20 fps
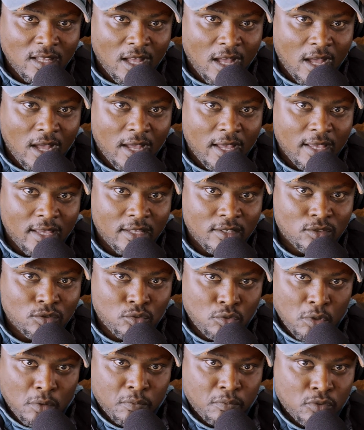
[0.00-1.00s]
I
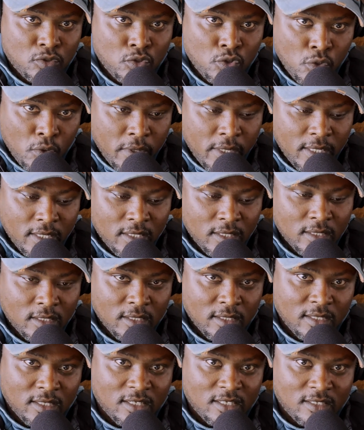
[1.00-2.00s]
stopped doing
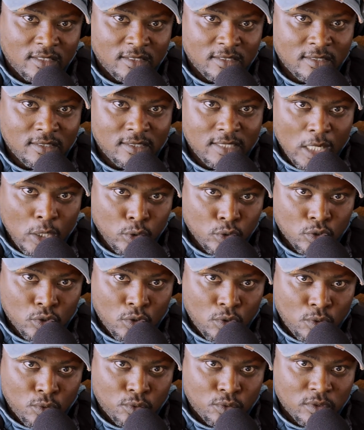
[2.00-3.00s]
the sales
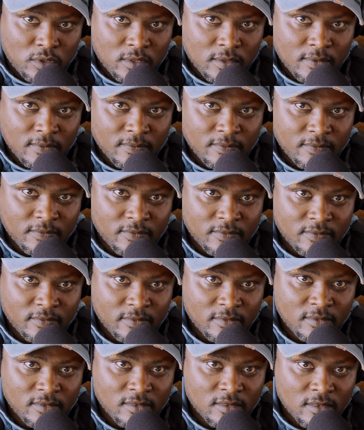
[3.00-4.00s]
calls.
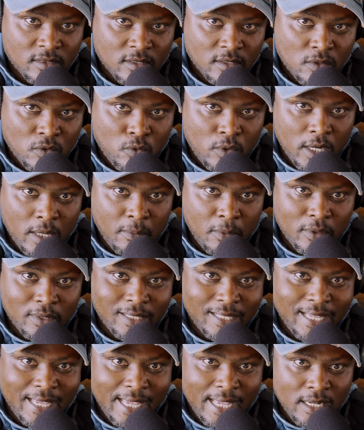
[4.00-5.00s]
What about
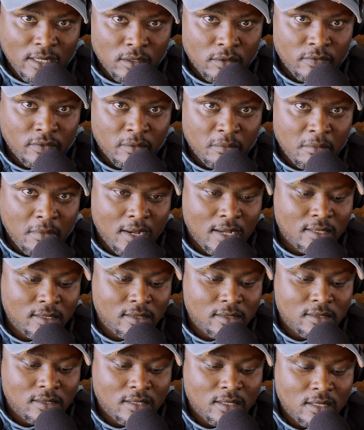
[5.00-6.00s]
the end of the
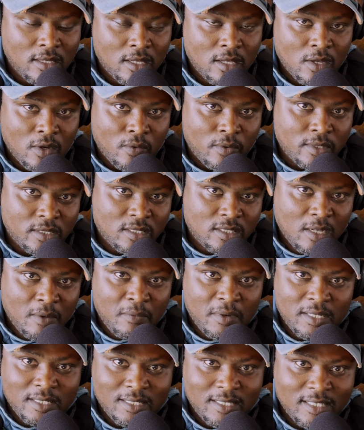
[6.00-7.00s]
month when
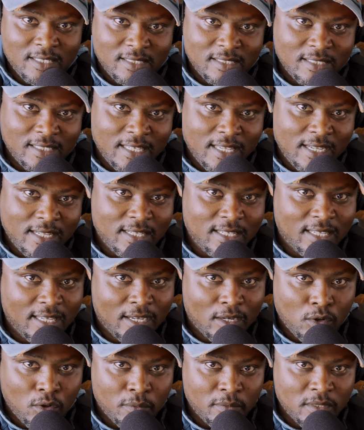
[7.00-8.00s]
someone is getting a
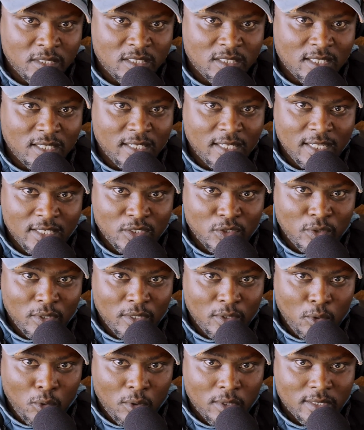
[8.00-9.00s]
commission and you are
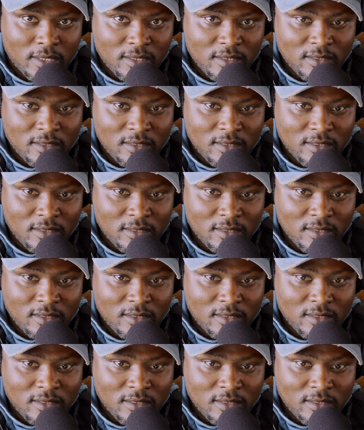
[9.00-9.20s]
not?